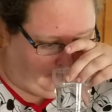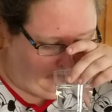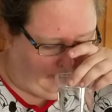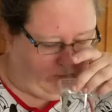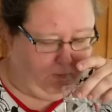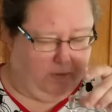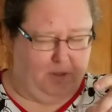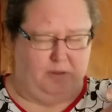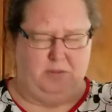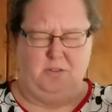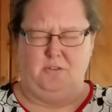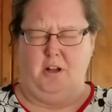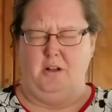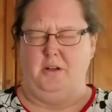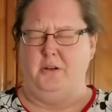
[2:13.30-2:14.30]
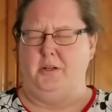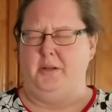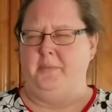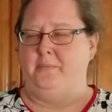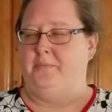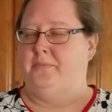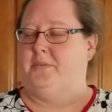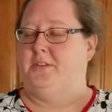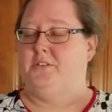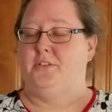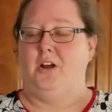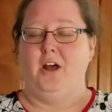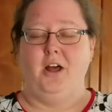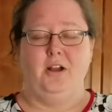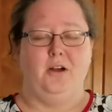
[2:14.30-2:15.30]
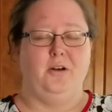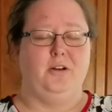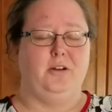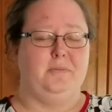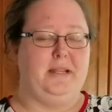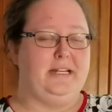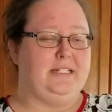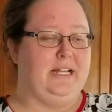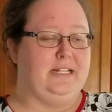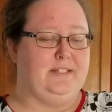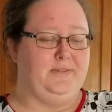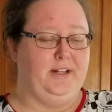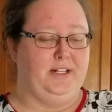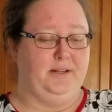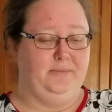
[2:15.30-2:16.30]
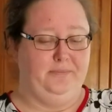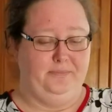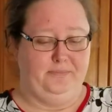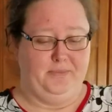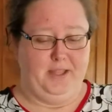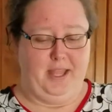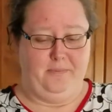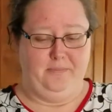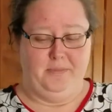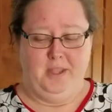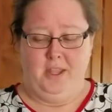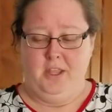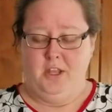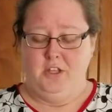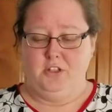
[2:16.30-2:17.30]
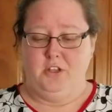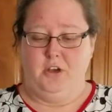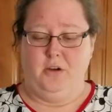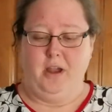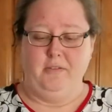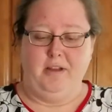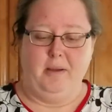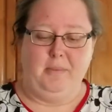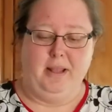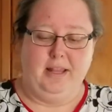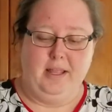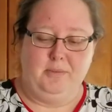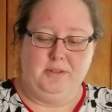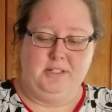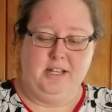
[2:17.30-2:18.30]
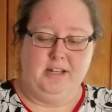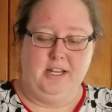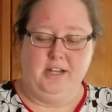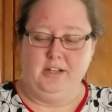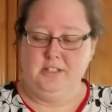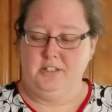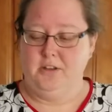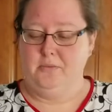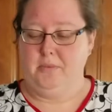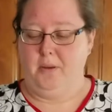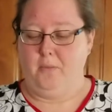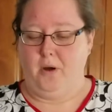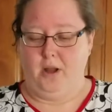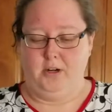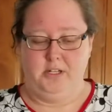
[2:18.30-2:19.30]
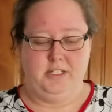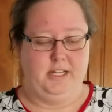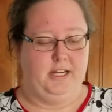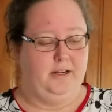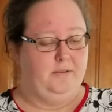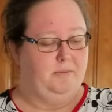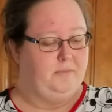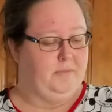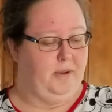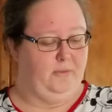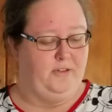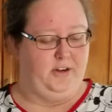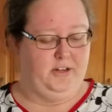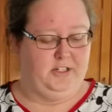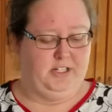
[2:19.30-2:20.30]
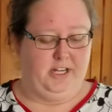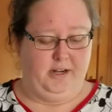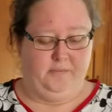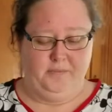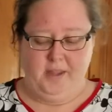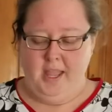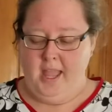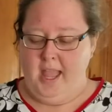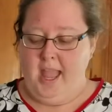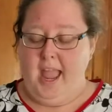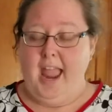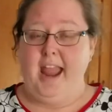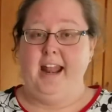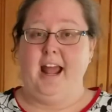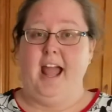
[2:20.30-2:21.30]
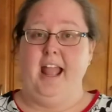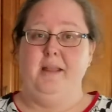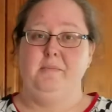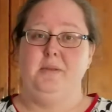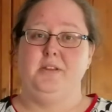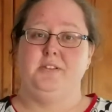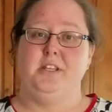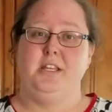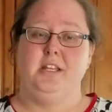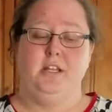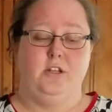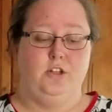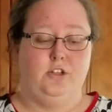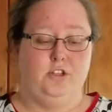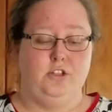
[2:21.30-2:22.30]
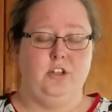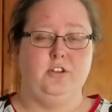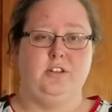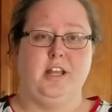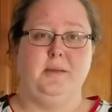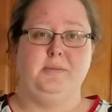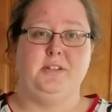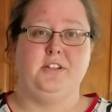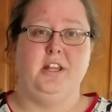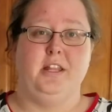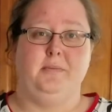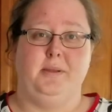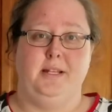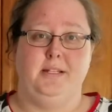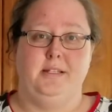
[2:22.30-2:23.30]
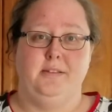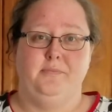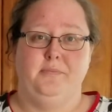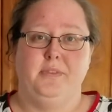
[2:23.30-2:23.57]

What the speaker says: Woo, strong odor. Strong odor means that's vinegar. Okay, so I've got my labels down here. So my water's here, my vinegar's here, and I'm using 2 types of jelly beans.